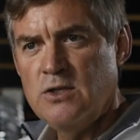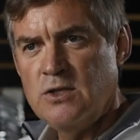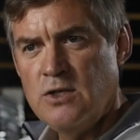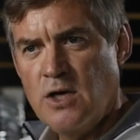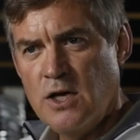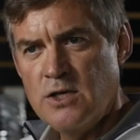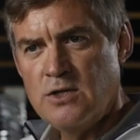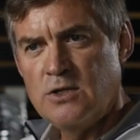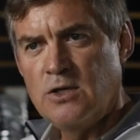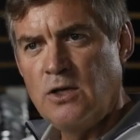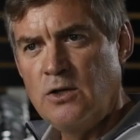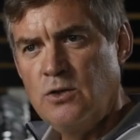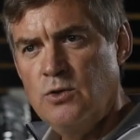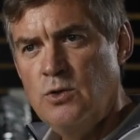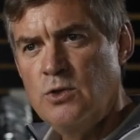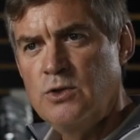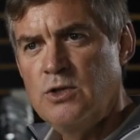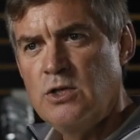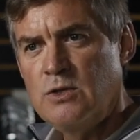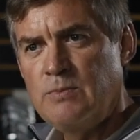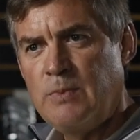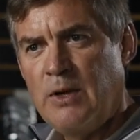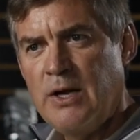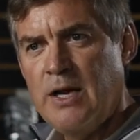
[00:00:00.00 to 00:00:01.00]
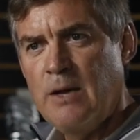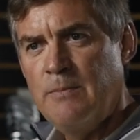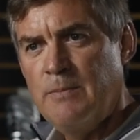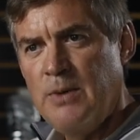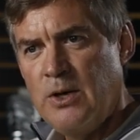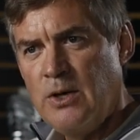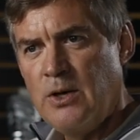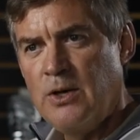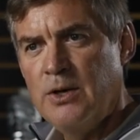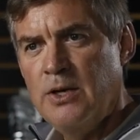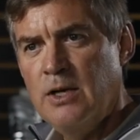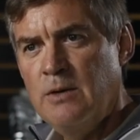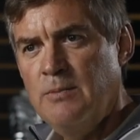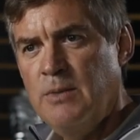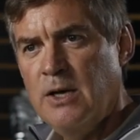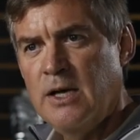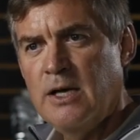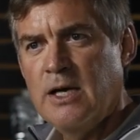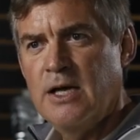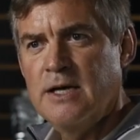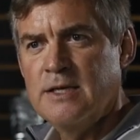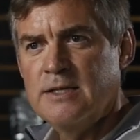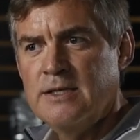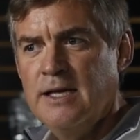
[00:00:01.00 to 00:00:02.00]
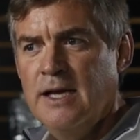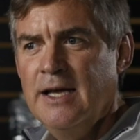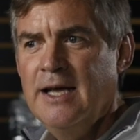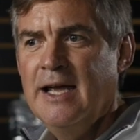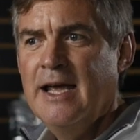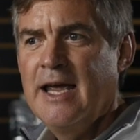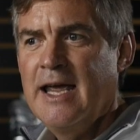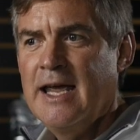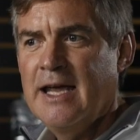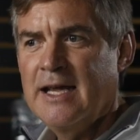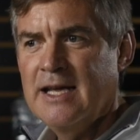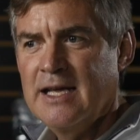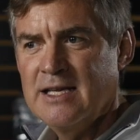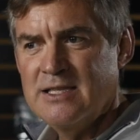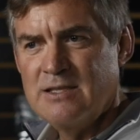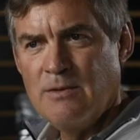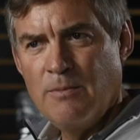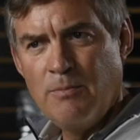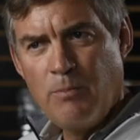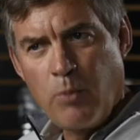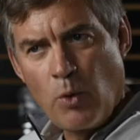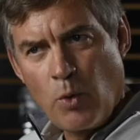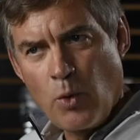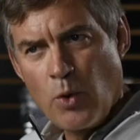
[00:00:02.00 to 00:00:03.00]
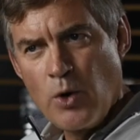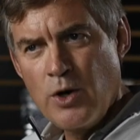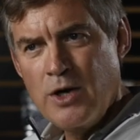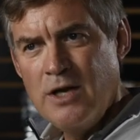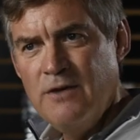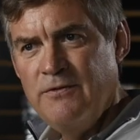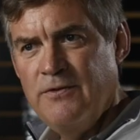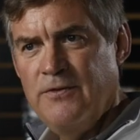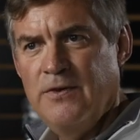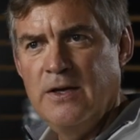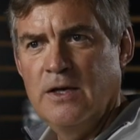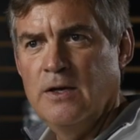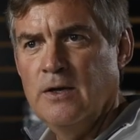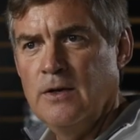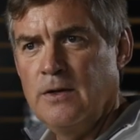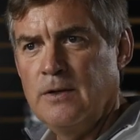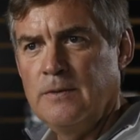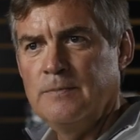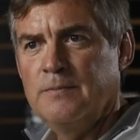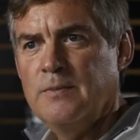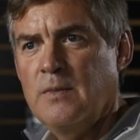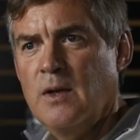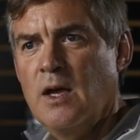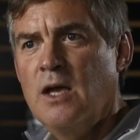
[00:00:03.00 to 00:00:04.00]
it starts to lose its playability because it gets a boardy feel,